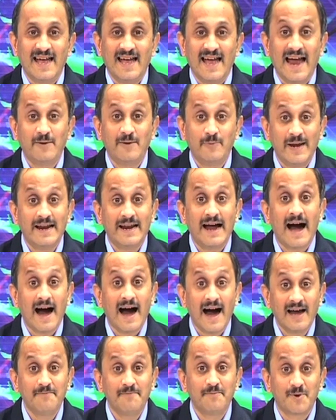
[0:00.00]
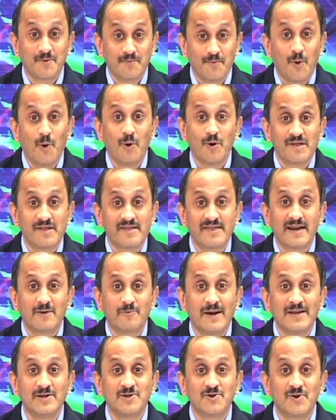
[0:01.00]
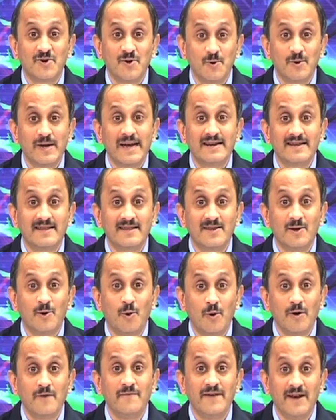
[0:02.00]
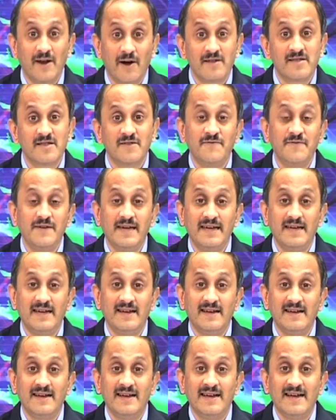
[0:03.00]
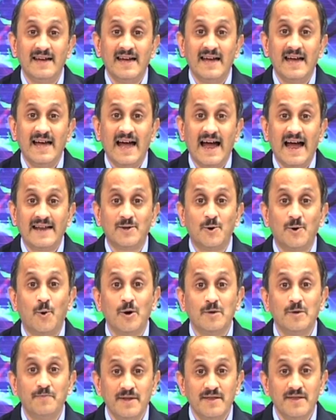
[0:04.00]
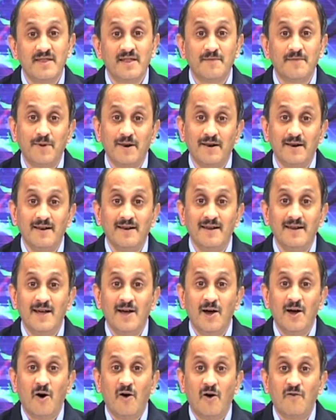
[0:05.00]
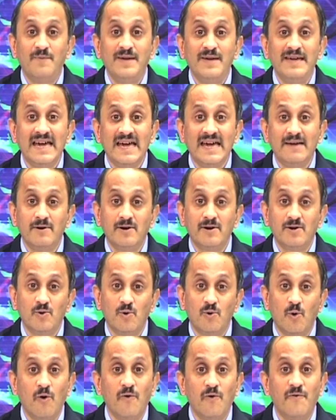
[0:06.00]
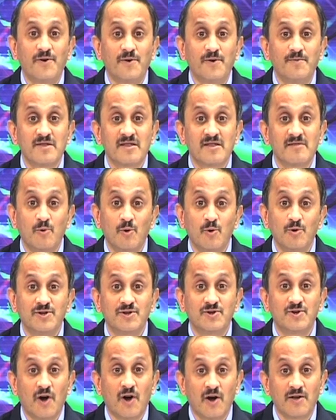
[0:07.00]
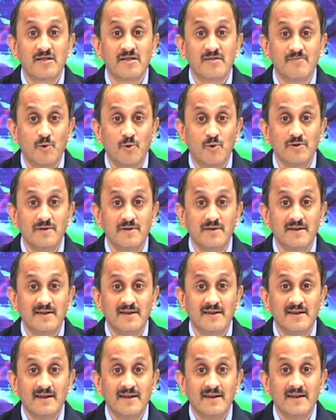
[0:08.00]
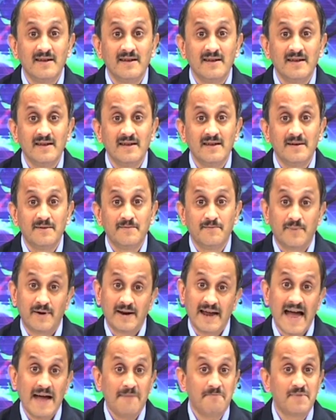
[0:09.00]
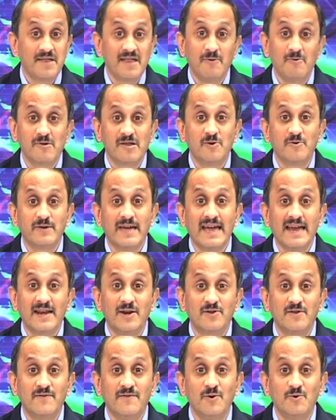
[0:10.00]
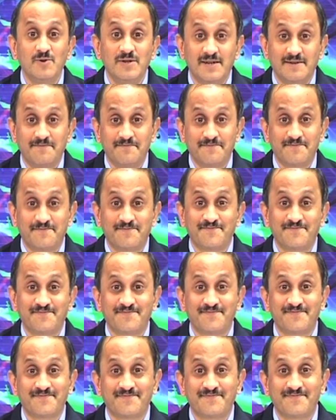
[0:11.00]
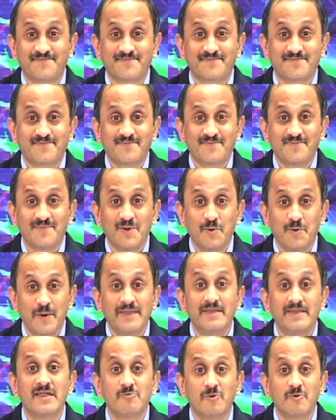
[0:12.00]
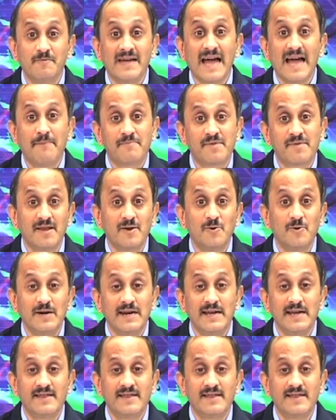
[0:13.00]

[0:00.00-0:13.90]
And when Haar proposed that one should look at the whole philosophy and the whole principle of being able to go from smooth to non-smooth, perhaps he was looking into the future, when this would be absolutely